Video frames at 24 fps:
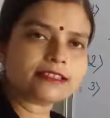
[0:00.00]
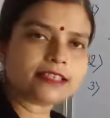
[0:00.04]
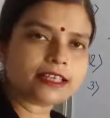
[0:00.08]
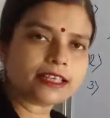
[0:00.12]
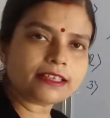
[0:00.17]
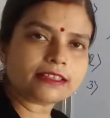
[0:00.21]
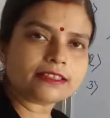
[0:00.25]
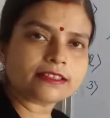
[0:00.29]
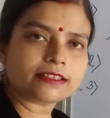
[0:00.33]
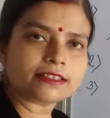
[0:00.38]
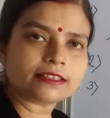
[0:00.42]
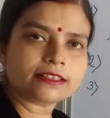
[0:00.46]

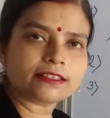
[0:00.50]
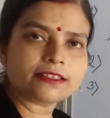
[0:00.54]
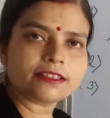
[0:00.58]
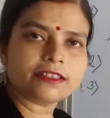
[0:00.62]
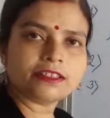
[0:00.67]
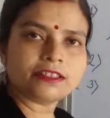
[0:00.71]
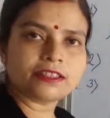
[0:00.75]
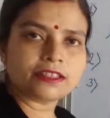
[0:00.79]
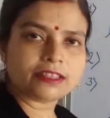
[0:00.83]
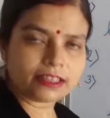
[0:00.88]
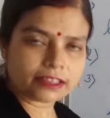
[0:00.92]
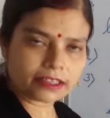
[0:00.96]
6,
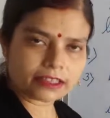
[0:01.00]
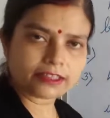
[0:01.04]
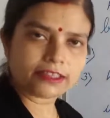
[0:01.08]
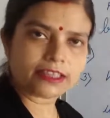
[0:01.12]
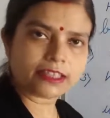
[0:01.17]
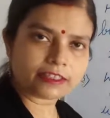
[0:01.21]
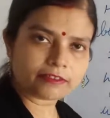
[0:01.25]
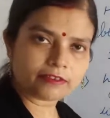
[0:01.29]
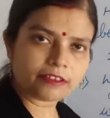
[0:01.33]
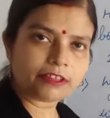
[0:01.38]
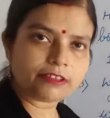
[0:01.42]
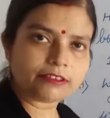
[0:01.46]
it is
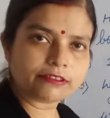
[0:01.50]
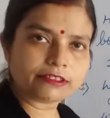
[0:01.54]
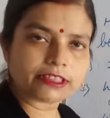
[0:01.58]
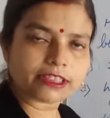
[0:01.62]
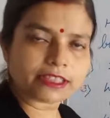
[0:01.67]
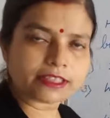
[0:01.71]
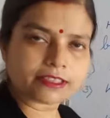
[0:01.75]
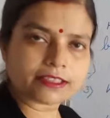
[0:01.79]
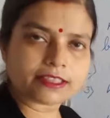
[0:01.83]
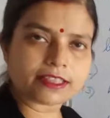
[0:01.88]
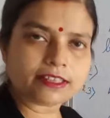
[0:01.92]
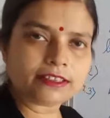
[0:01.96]
equal to
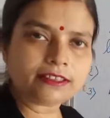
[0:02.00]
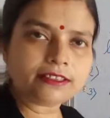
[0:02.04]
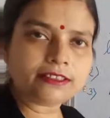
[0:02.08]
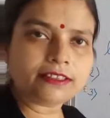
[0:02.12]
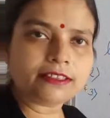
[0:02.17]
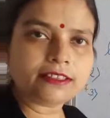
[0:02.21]
6 now.